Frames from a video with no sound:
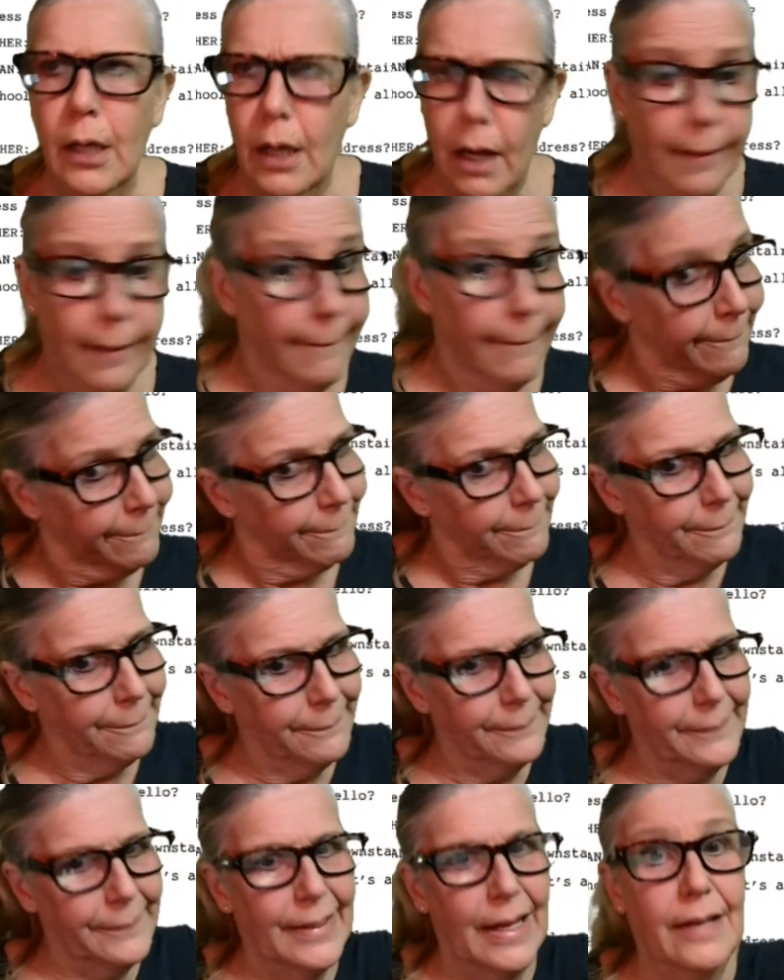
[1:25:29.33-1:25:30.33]
Um,
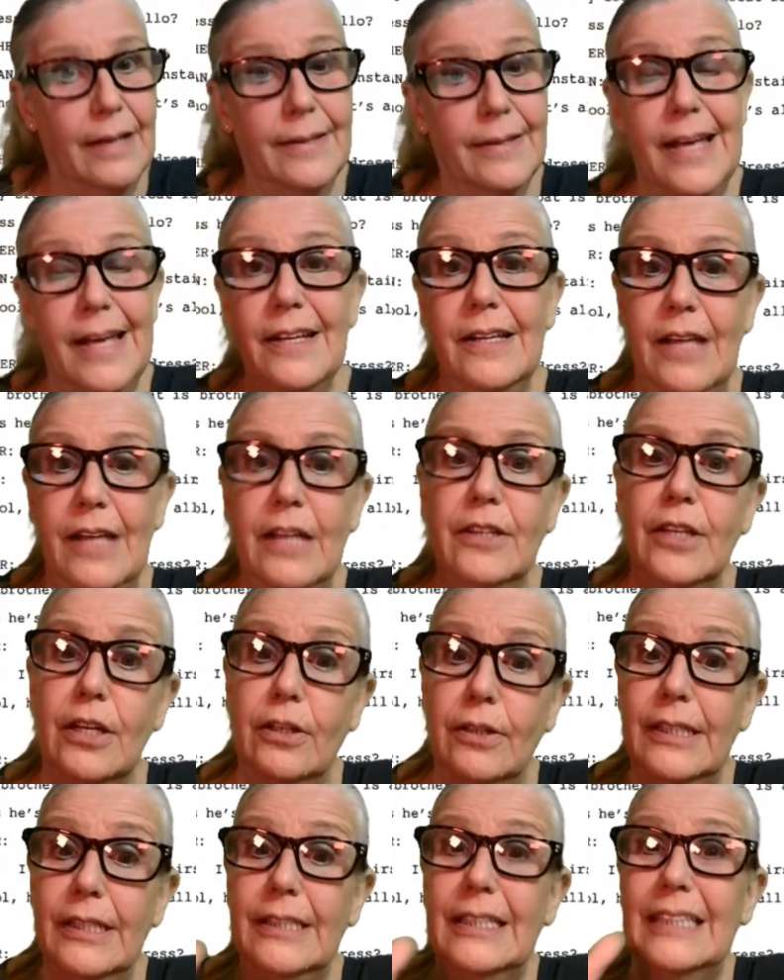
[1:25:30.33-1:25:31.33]
uh, they then
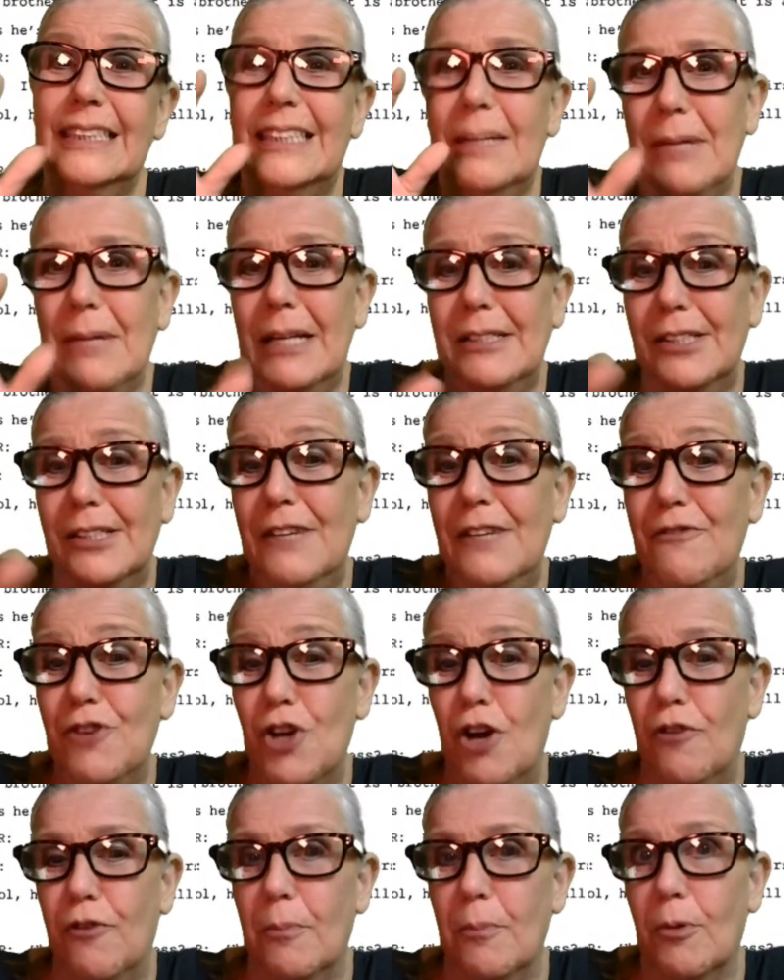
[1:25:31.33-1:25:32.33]
they'll sometimes they'll even
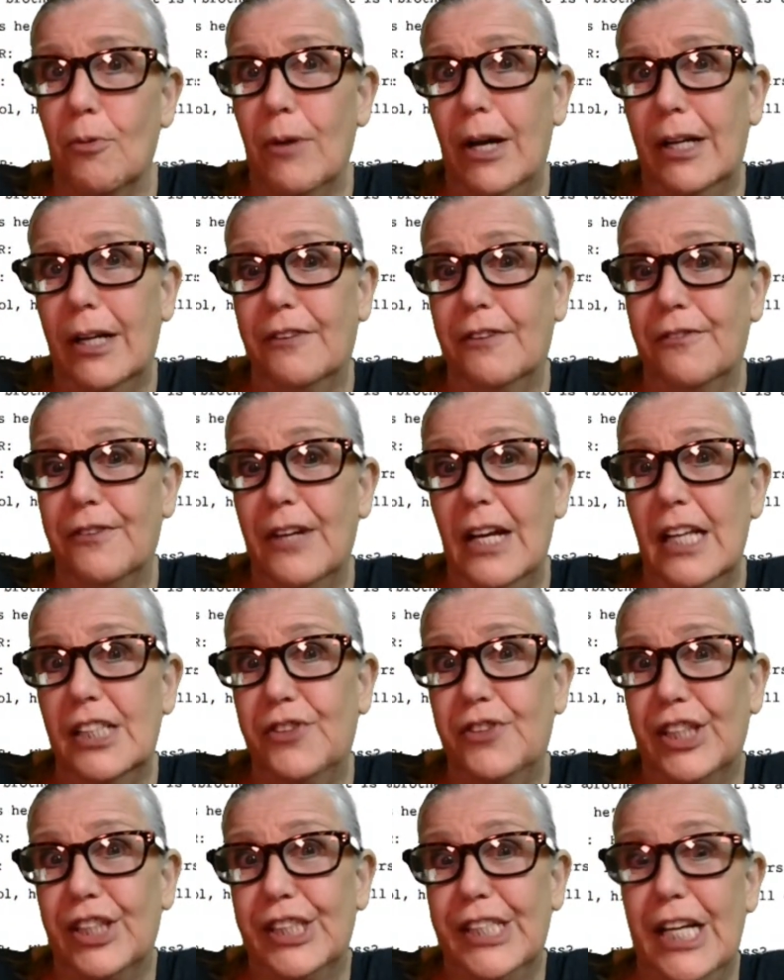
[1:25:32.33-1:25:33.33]
go from erotic
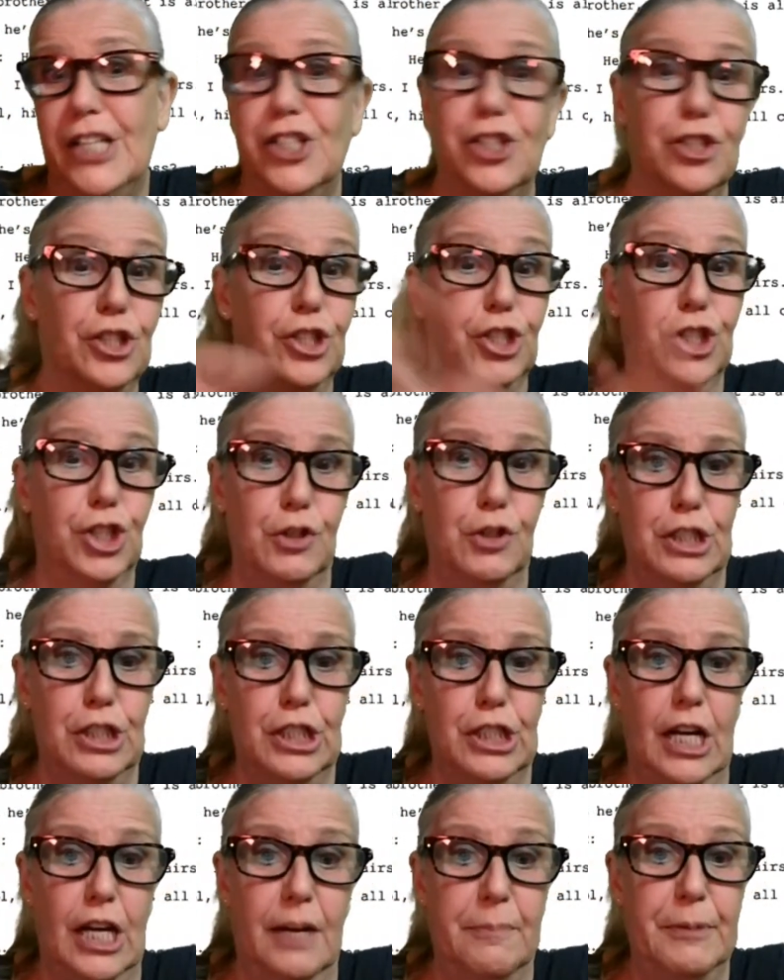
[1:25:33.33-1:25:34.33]
asphyxiation to
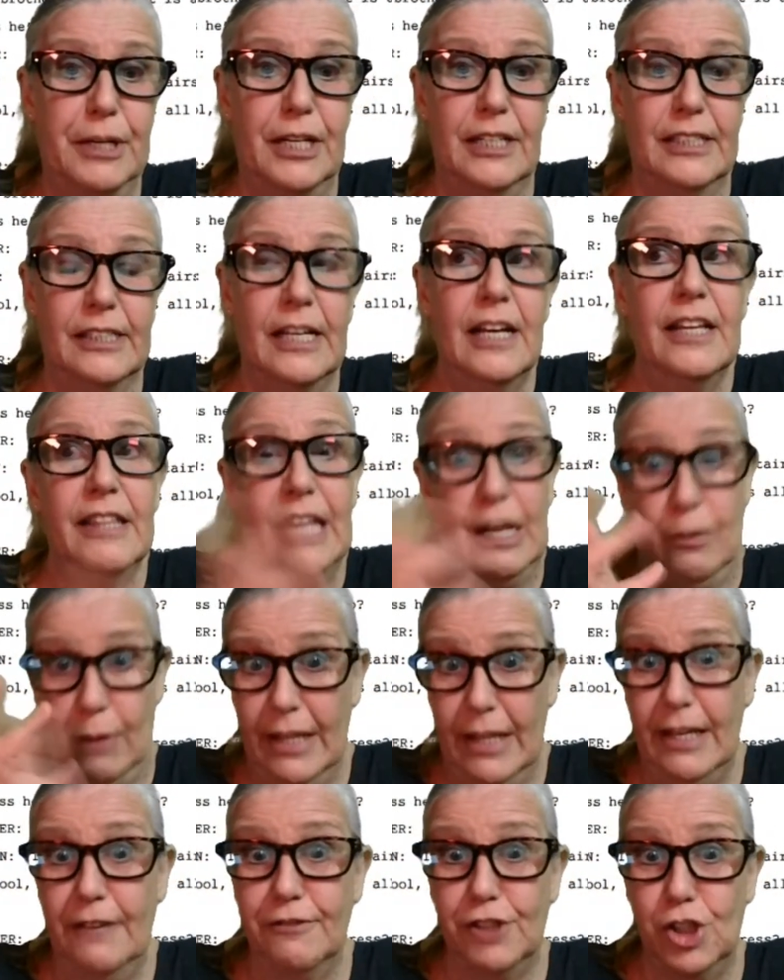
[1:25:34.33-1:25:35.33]
suicide because they'd
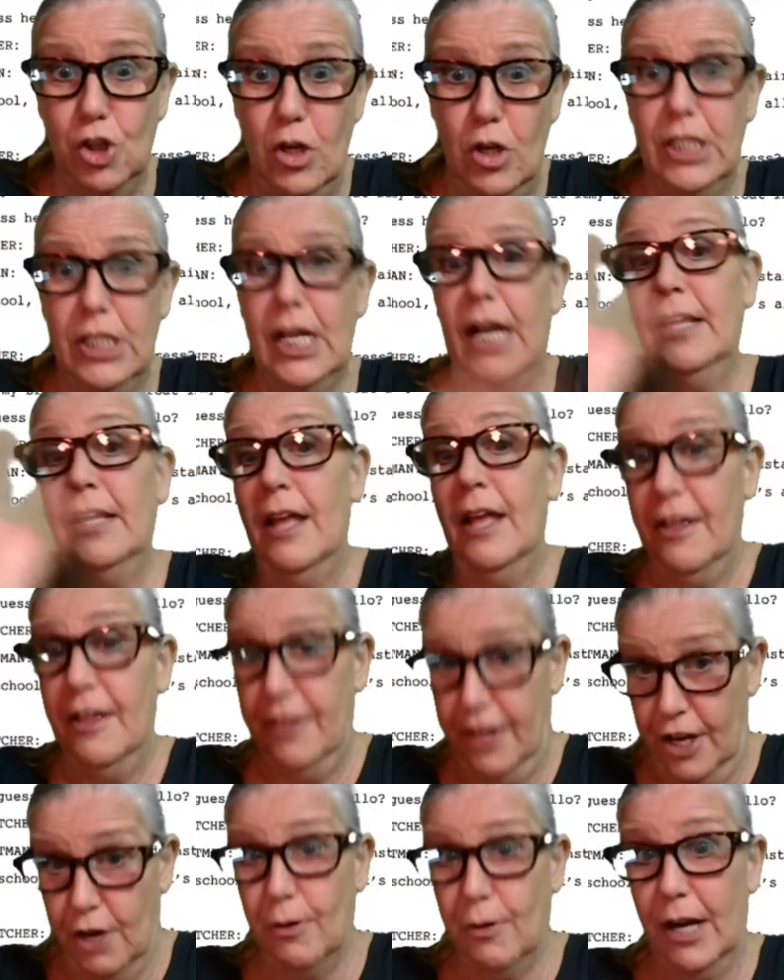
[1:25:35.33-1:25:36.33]
rather have suicide
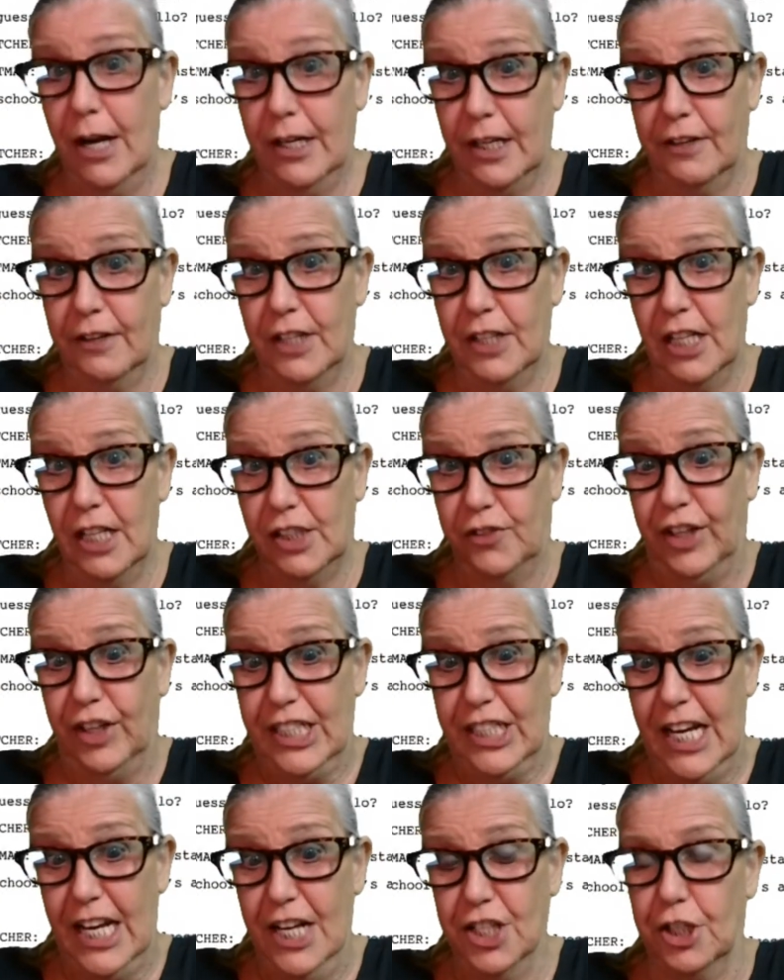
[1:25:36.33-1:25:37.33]
than erotic
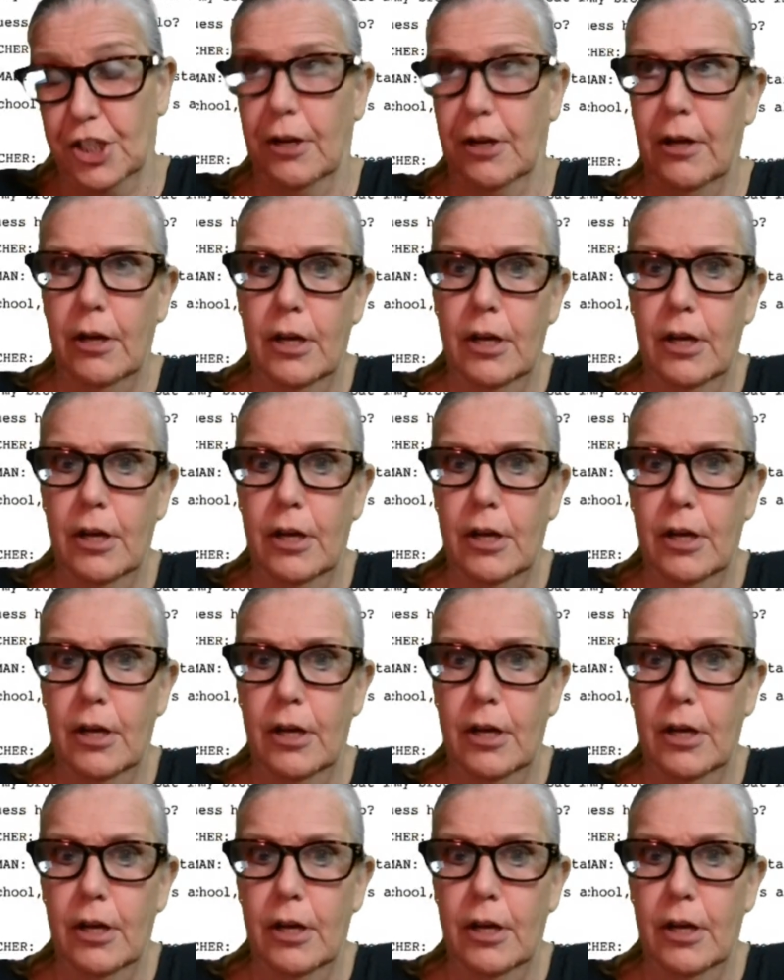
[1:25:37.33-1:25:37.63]
asphyxiation.